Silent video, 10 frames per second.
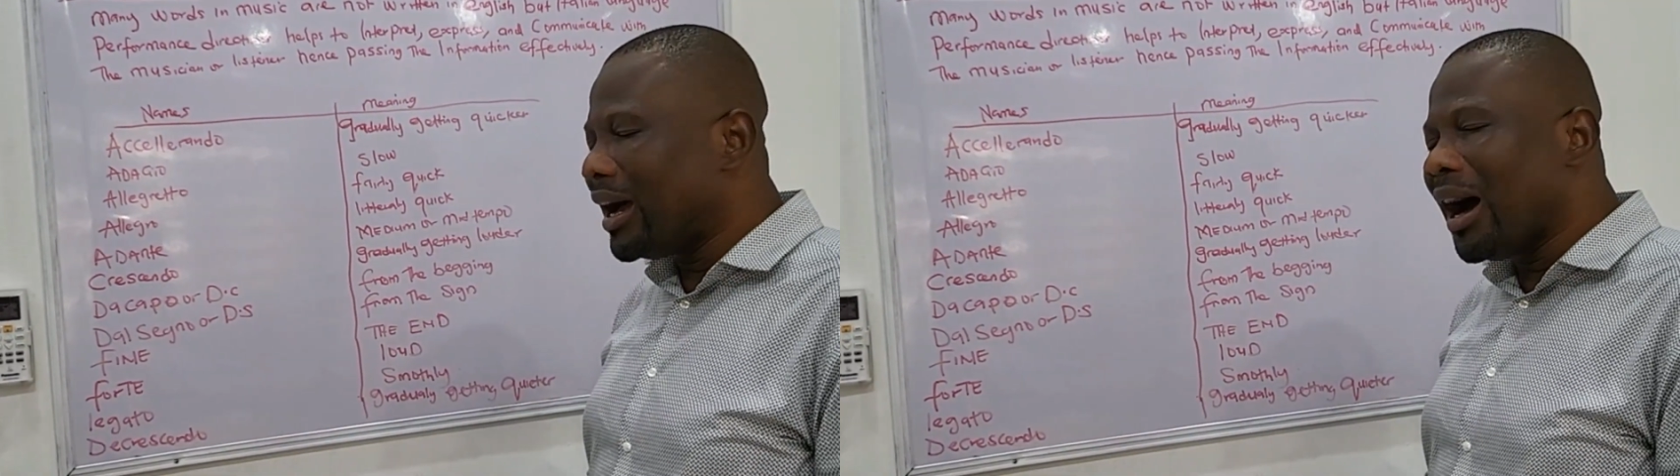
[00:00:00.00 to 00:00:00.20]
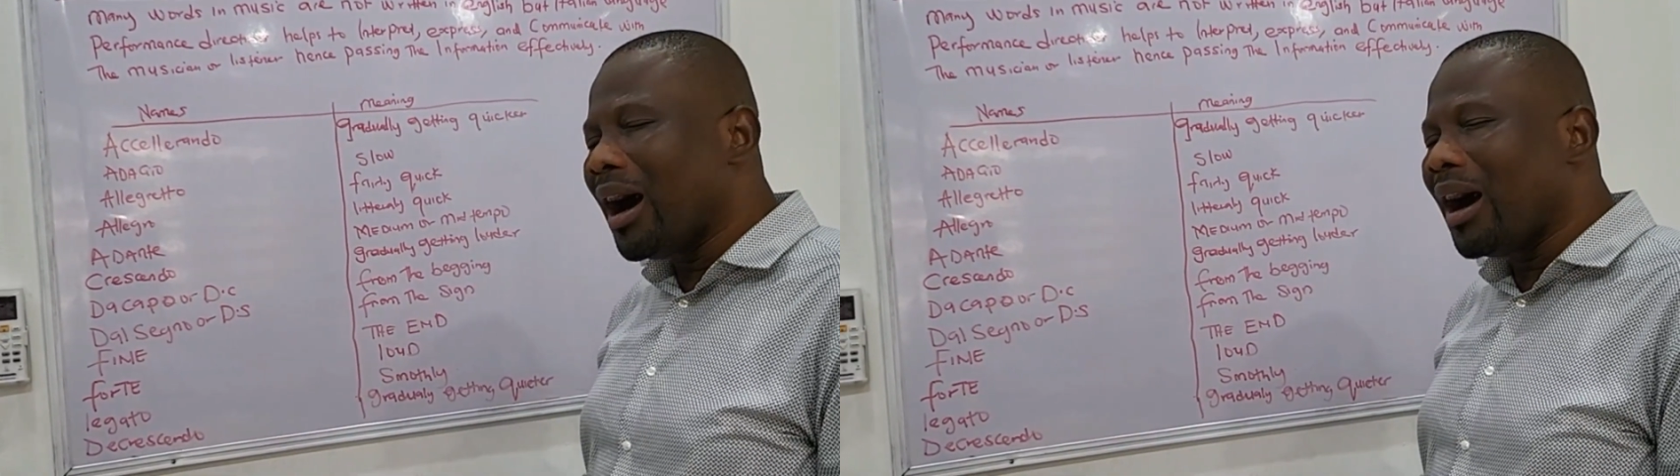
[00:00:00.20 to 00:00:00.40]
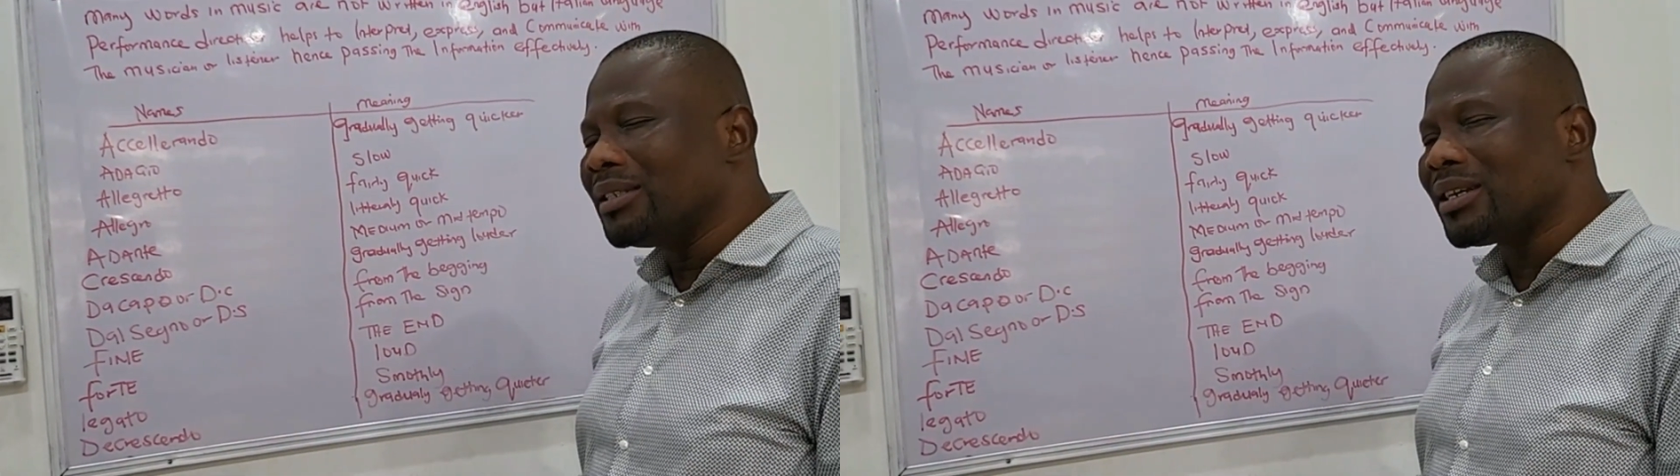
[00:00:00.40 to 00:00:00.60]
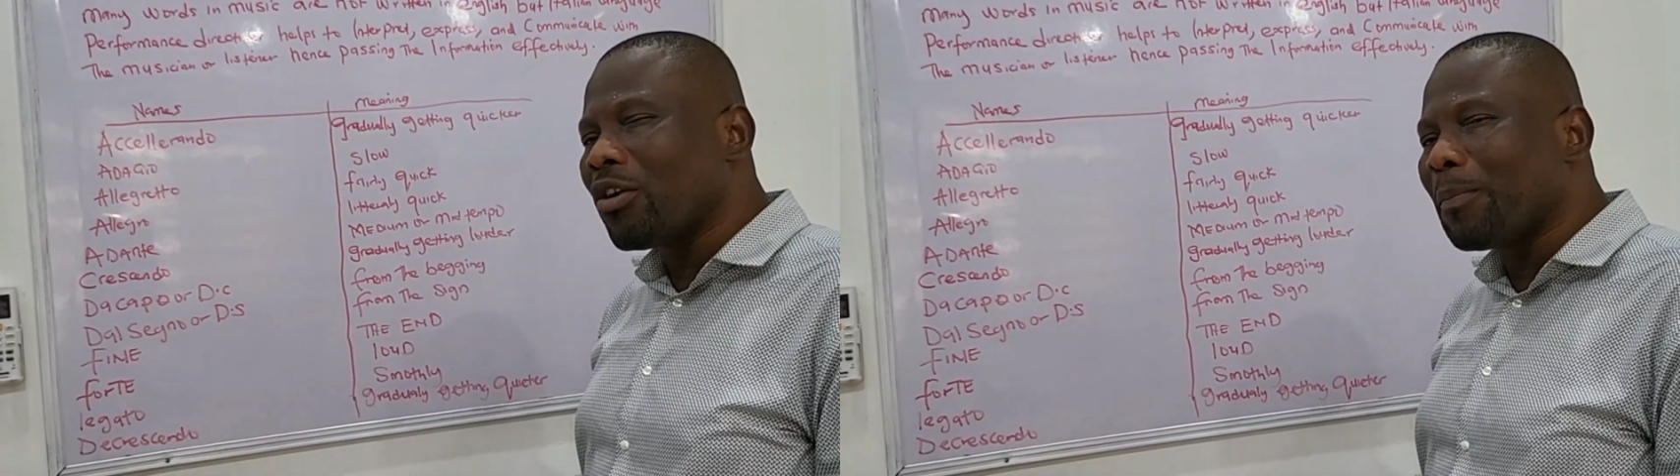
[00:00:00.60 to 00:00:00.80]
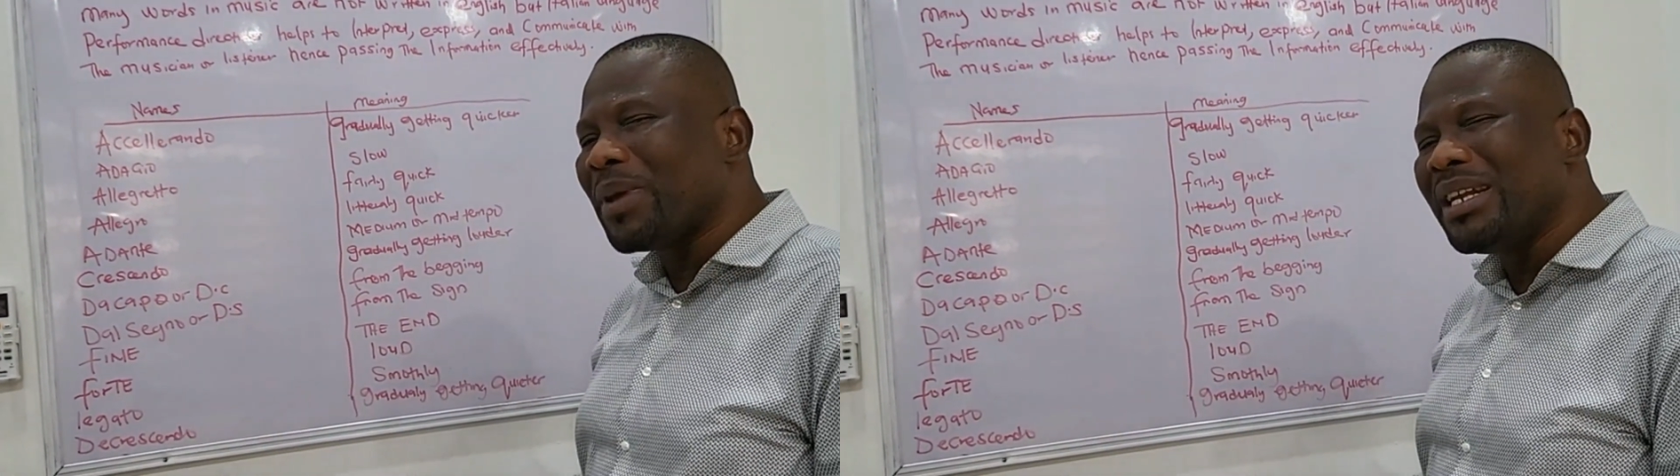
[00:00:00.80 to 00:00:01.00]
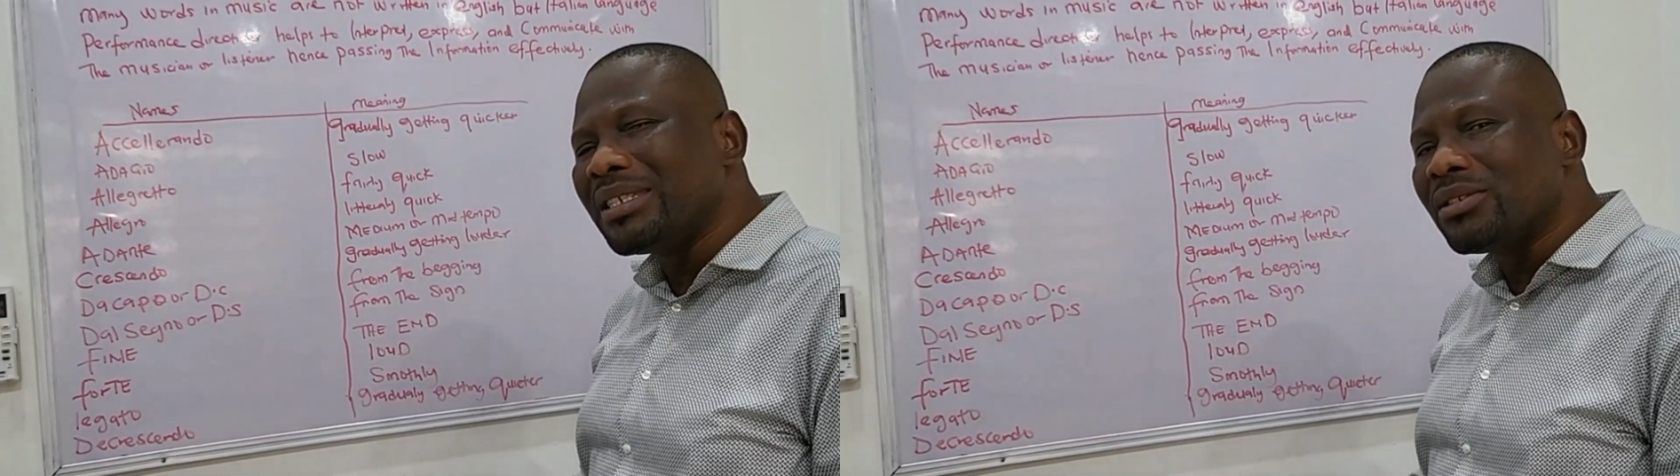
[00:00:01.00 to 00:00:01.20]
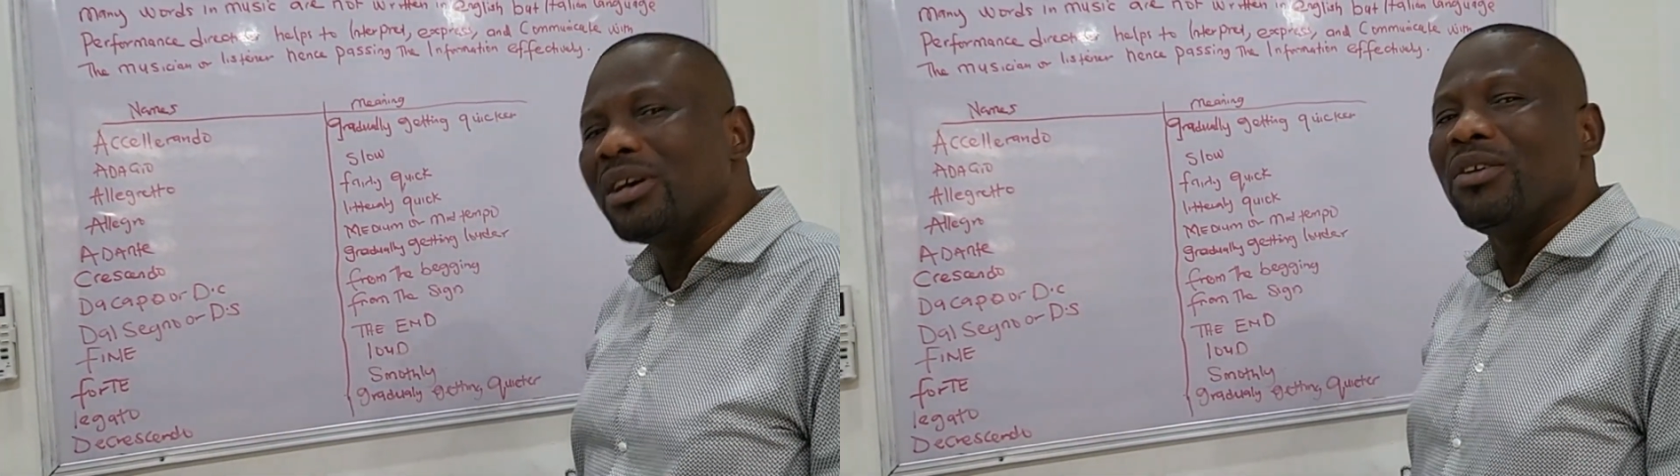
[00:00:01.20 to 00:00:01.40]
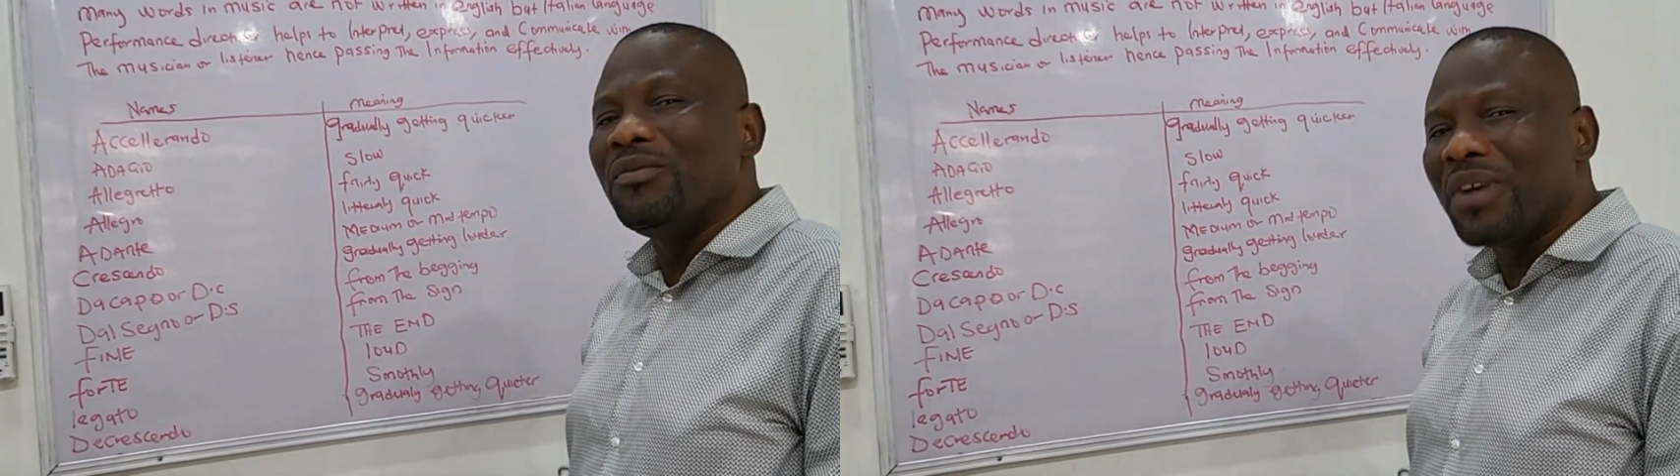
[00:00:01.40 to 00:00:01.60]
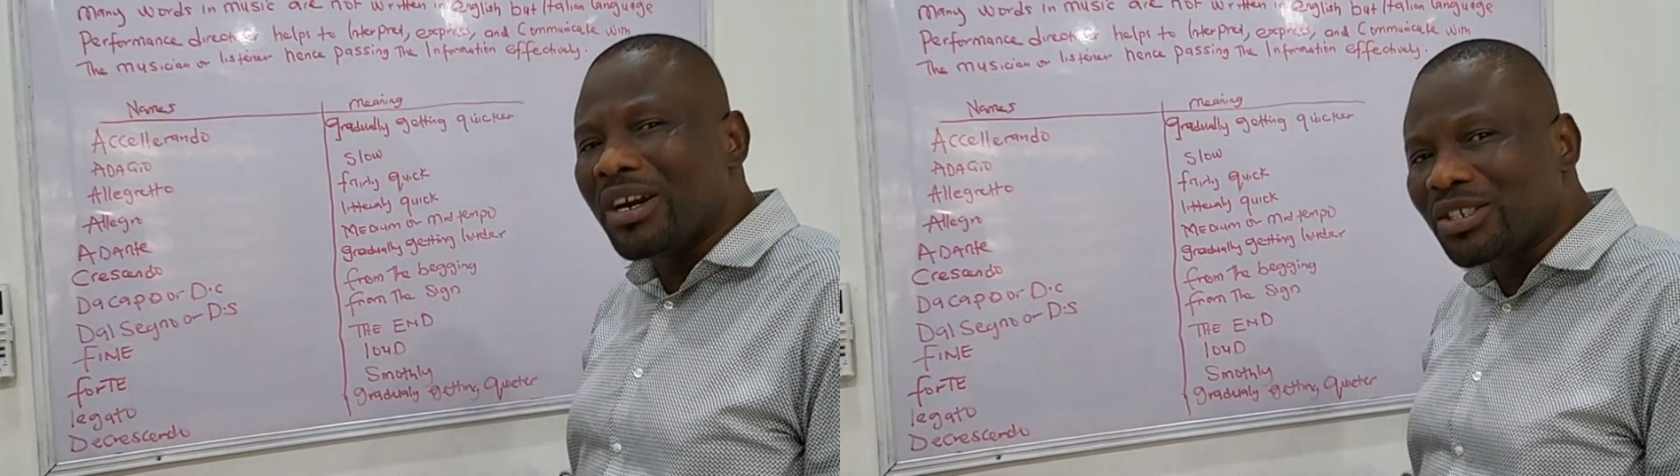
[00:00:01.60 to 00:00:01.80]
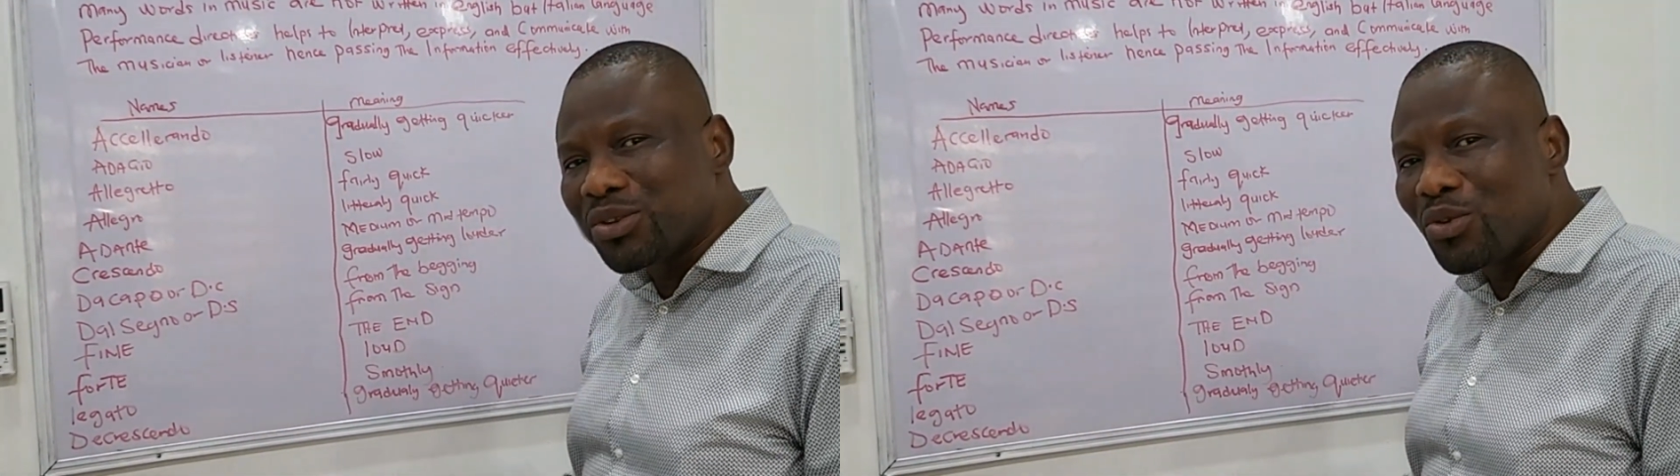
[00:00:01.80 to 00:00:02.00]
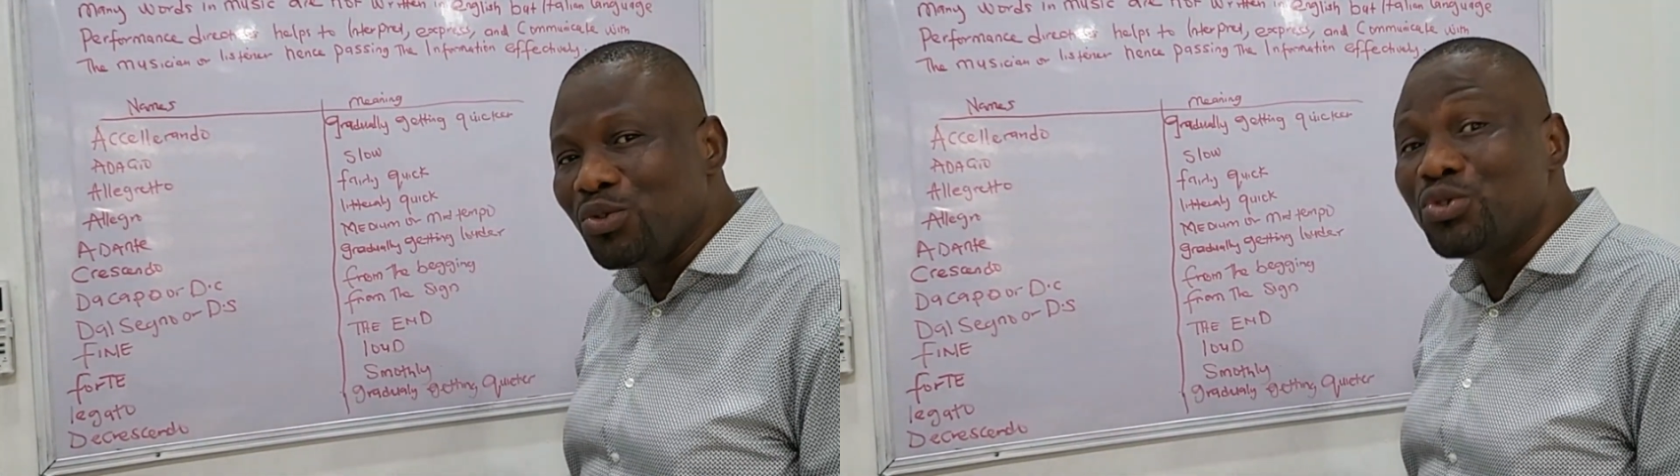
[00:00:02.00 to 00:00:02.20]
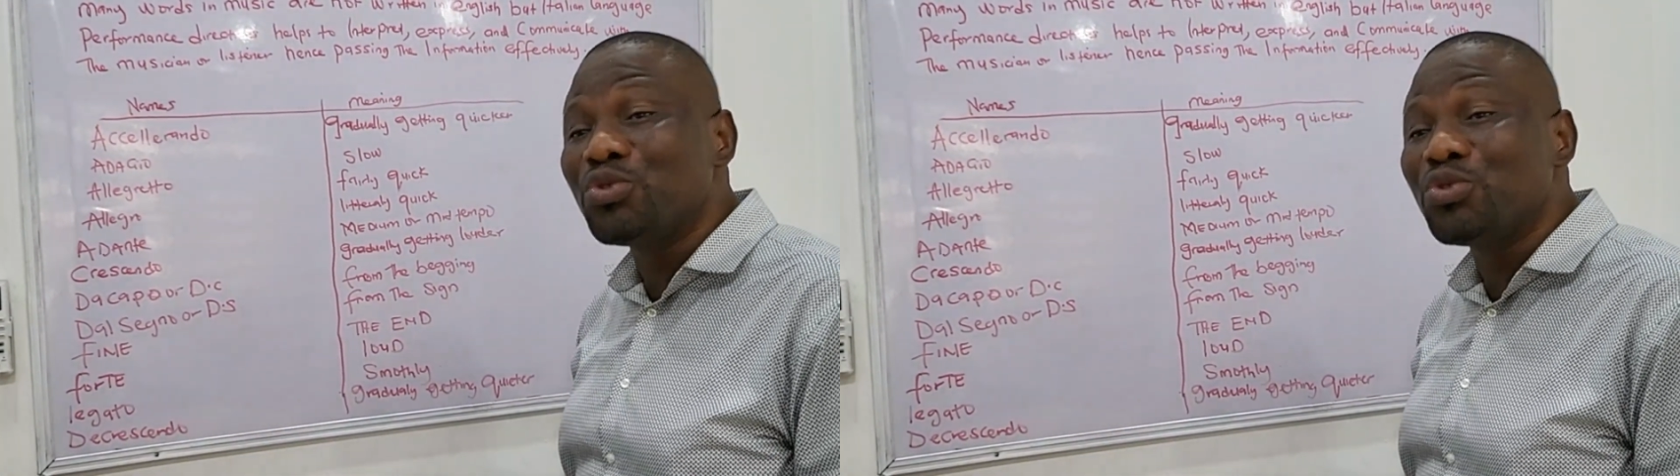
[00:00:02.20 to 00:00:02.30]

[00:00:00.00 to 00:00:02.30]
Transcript: instead of playing it very slow, you